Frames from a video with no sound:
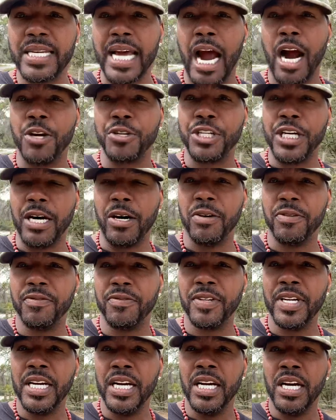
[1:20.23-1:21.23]
ourselves
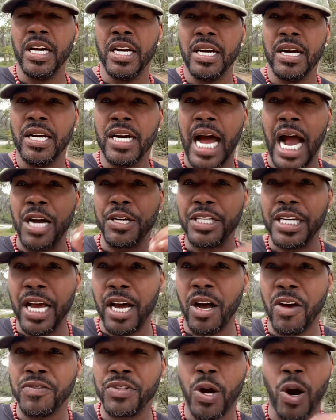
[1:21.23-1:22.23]

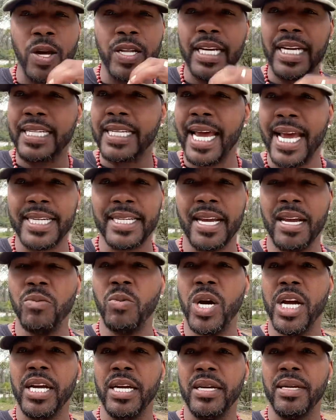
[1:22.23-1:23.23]
are the exact same
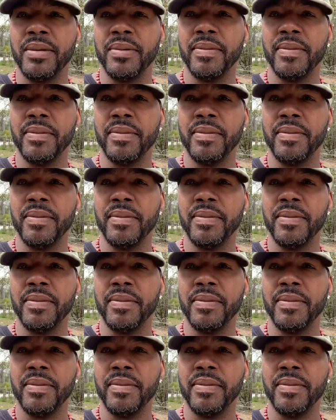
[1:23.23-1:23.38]
way.